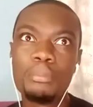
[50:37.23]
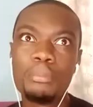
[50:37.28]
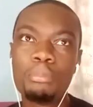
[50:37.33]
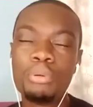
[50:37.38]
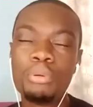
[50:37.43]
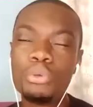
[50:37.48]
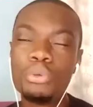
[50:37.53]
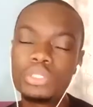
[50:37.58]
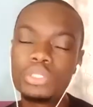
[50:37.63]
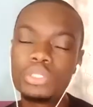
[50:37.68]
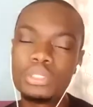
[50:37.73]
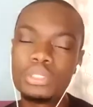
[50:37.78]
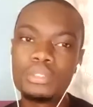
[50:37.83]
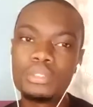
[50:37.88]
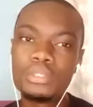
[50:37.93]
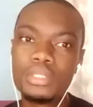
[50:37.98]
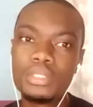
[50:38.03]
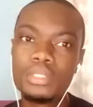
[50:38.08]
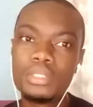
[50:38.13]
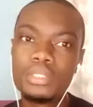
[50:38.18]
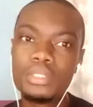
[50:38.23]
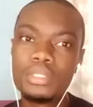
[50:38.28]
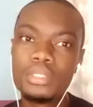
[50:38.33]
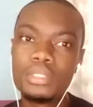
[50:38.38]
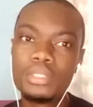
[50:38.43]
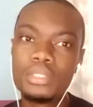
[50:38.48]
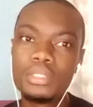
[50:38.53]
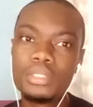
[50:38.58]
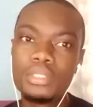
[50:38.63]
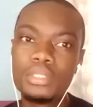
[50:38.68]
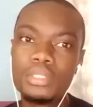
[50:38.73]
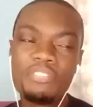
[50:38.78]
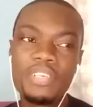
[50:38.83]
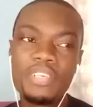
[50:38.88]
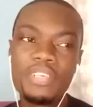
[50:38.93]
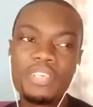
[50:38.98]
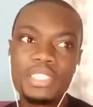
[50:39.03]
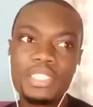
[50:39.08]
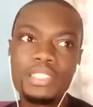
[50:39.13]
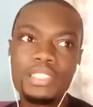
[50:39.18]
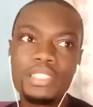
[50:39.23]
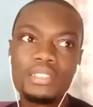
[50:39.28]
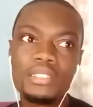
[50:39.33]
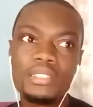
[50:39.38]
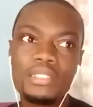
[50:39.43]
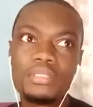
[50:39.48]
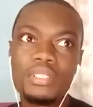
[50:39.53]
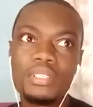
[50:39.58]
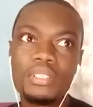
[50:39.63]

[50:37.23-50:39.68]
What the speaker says: put nonfiction